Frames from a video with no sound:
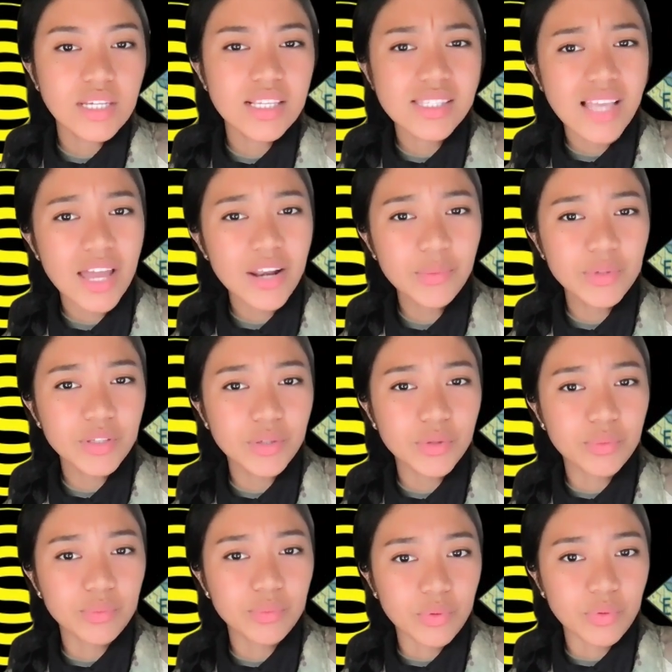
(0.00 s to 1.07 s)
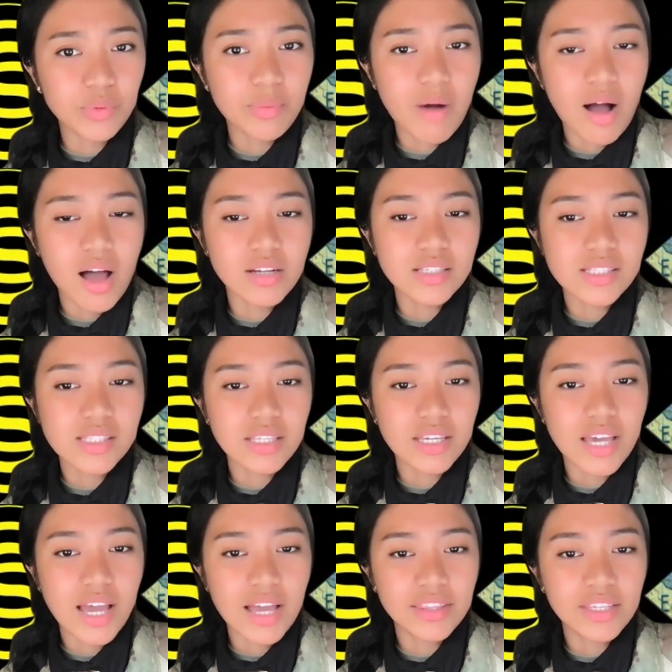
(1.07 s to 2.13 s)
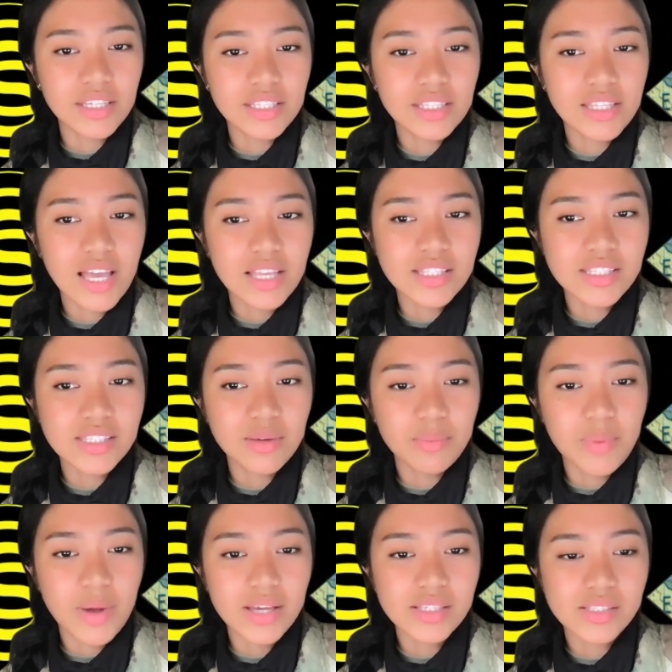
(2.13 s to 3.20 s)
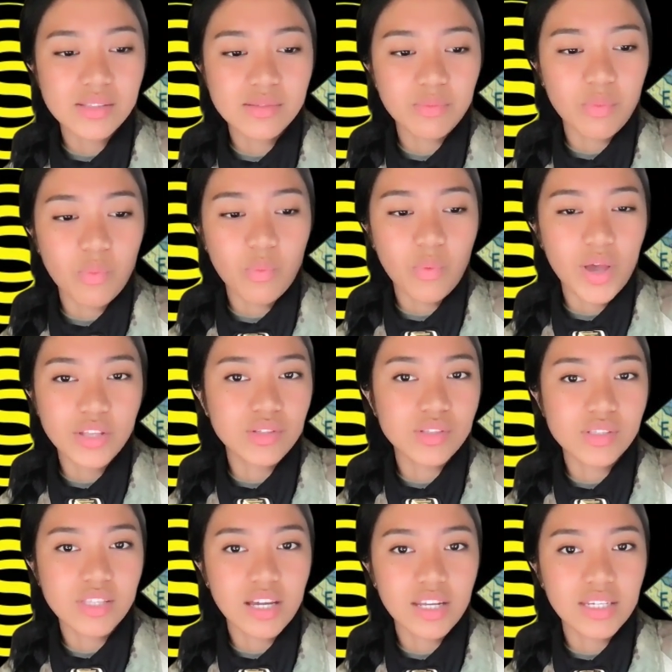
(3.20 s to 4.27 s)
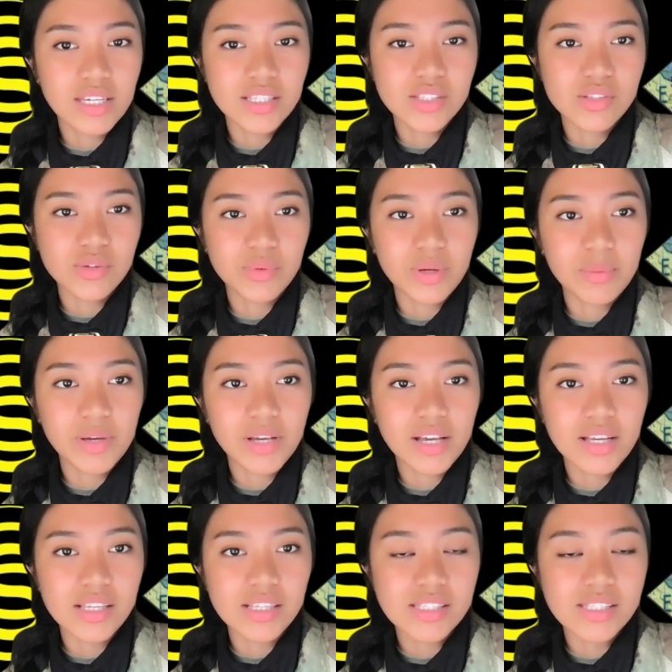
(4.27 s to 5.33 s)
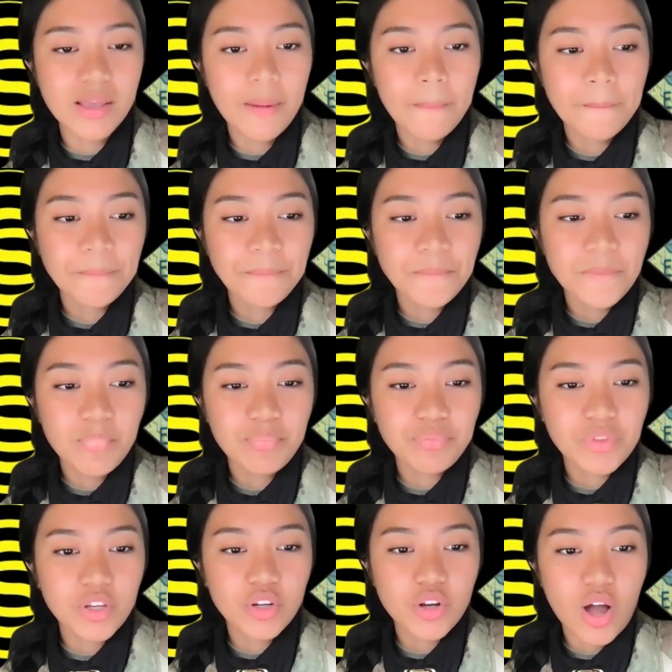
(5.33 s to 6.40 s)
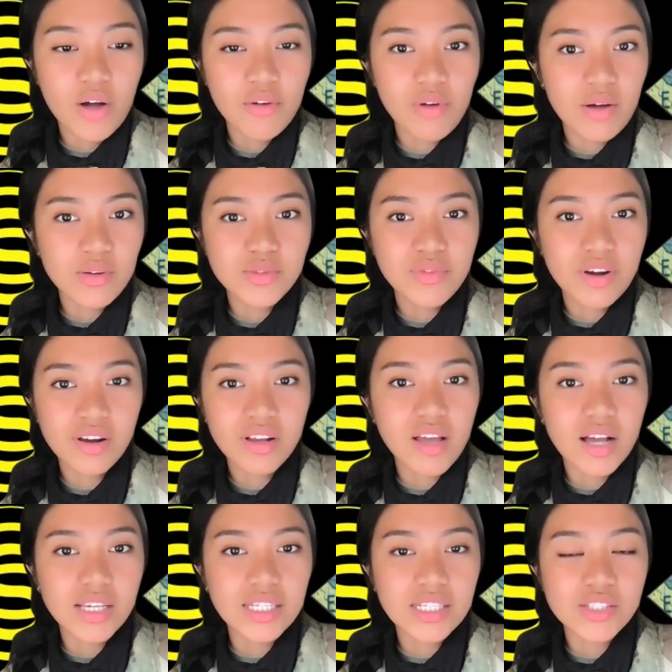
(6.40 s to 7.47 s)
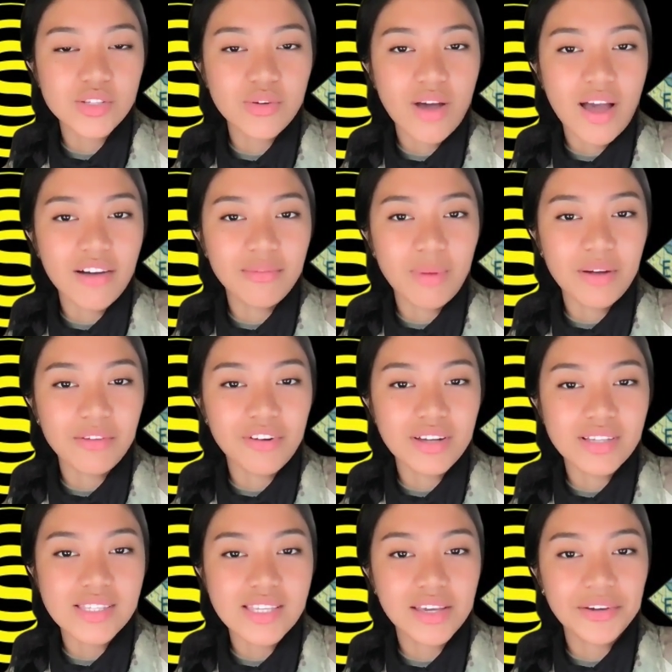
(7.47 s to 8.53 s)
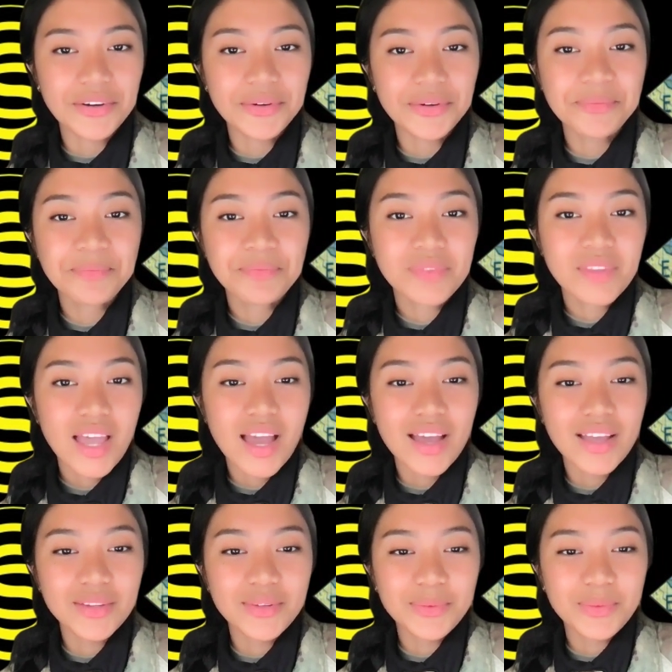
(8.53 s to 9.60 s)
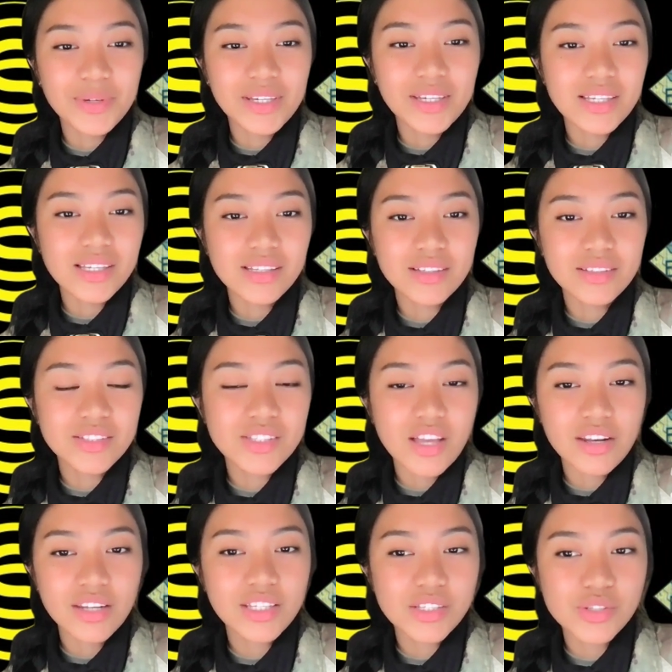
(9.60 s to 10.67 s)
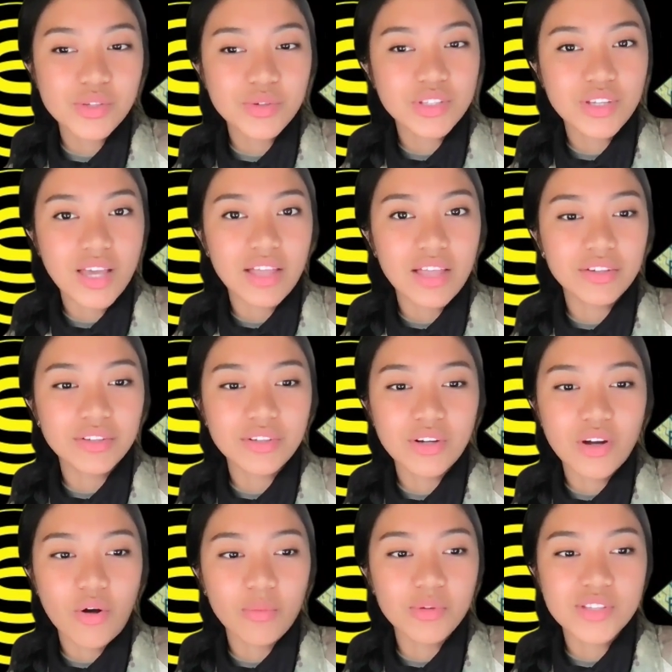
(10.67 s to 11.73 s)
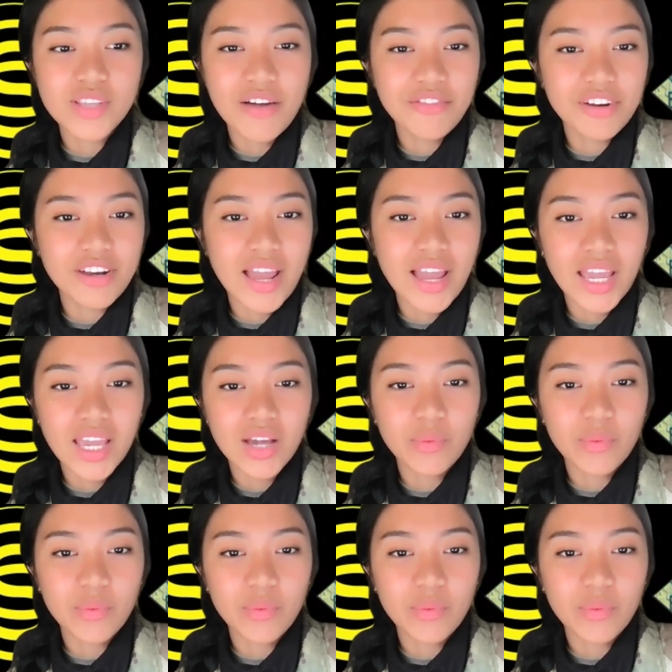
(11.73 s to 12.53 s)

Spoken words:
Study with a group. Honestly, I think that's the best way to study history, because I was very lucky to have my friends here, and we studied history together almost every night.